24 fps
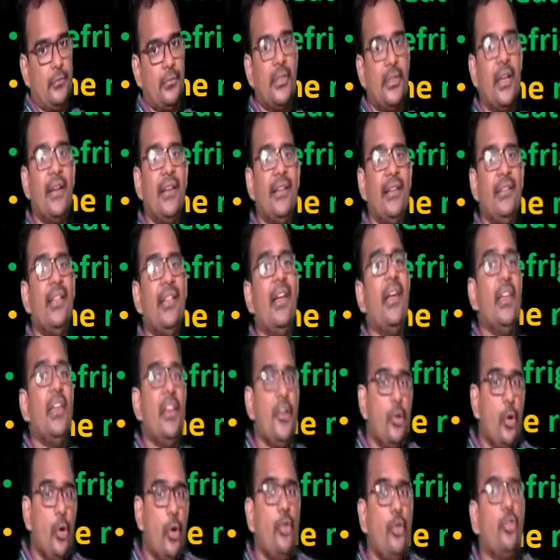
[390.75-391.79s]
That is the
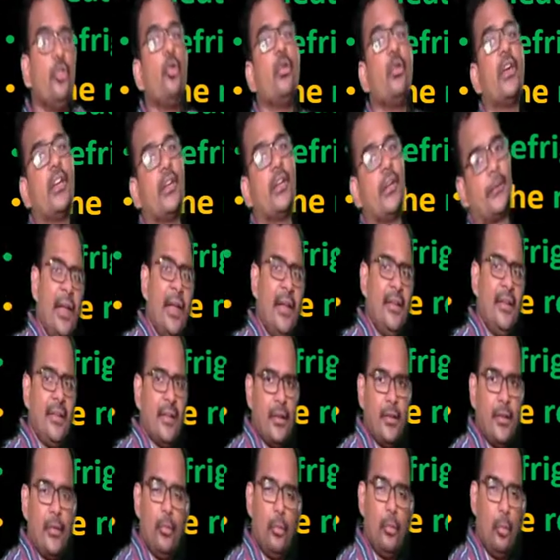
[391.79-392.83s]
indoor unit.
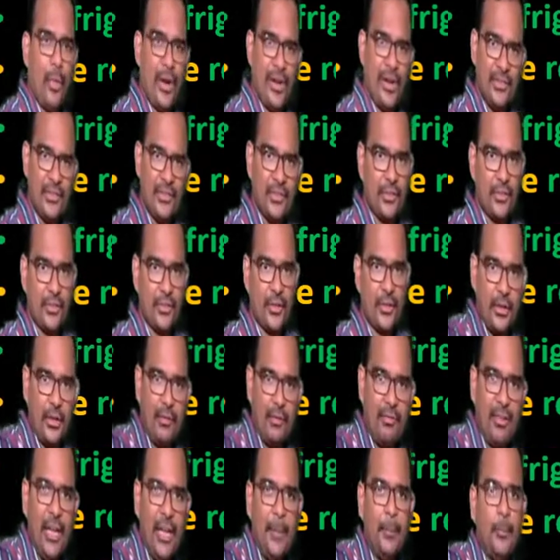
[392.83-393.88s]
And once
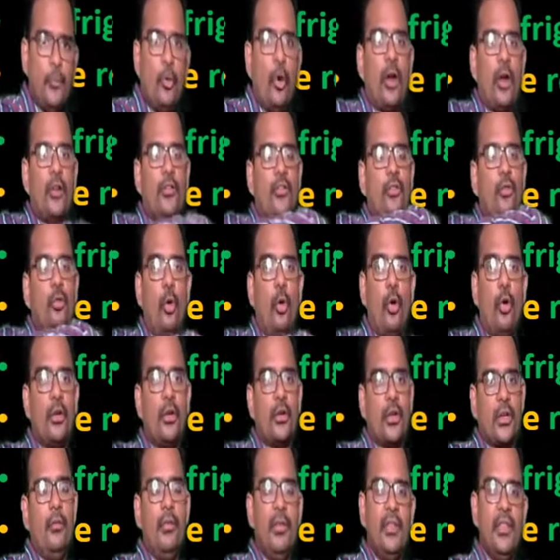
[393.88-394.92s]
the wipe got
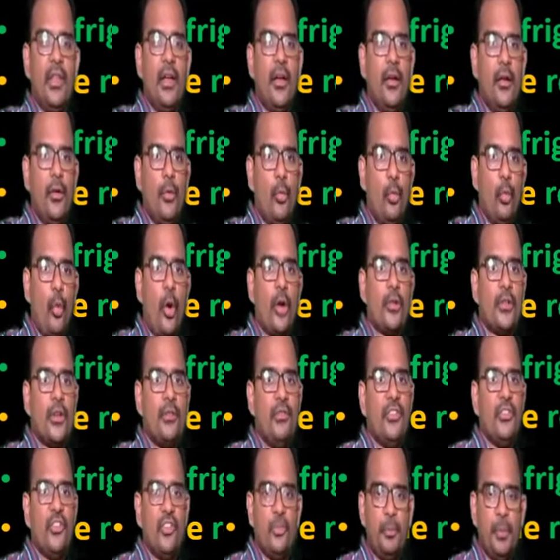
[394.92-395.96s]
soaked with the
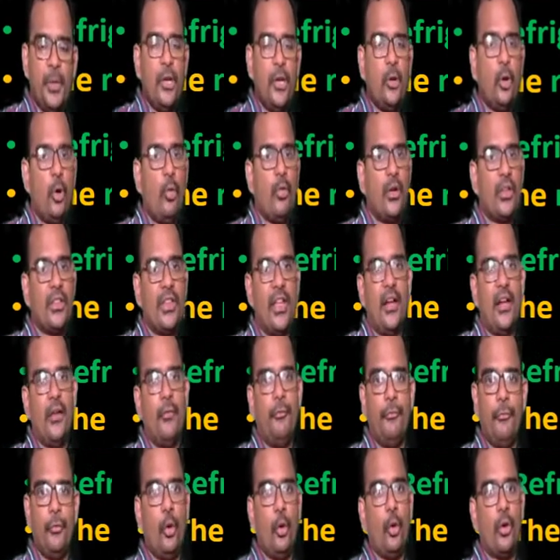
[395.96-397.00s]
water which is spilled over
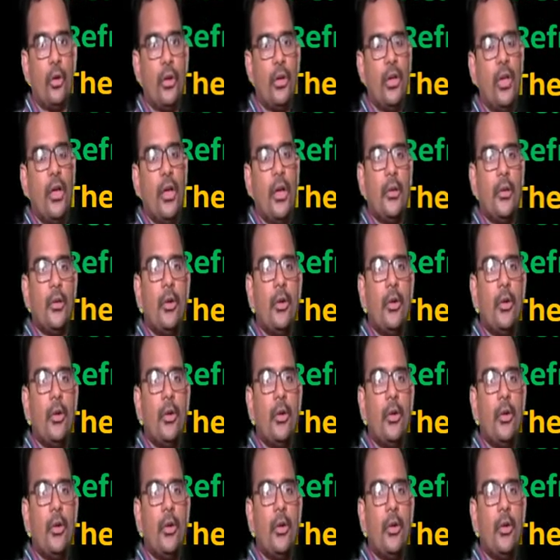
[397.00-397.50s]
the floor,